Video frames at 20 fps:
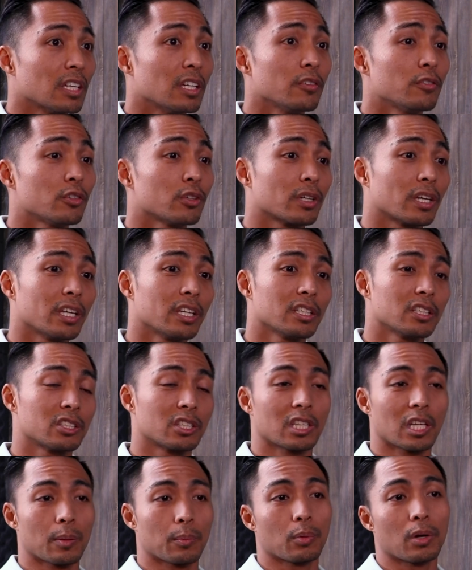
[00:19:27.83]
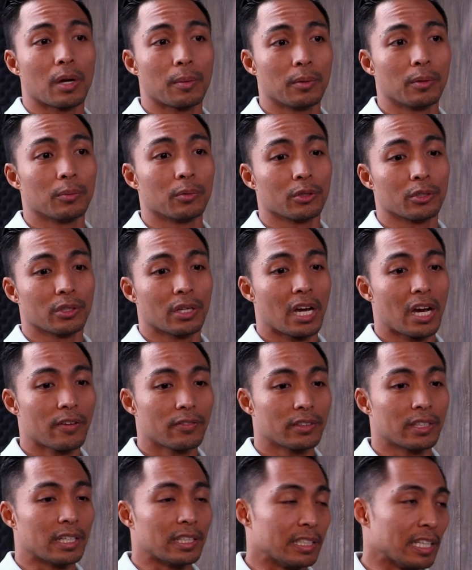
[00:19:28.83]
And if you're getting to that problem where you
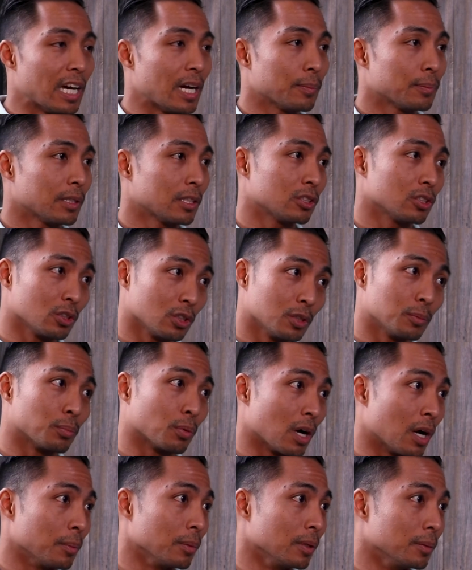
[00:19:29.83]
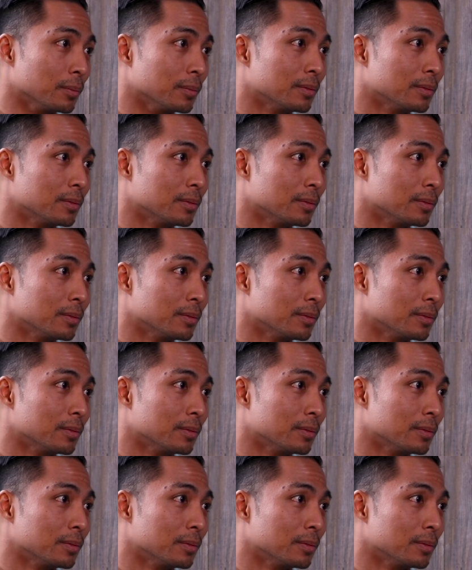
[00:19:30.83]
have to adapt, that's a good problem.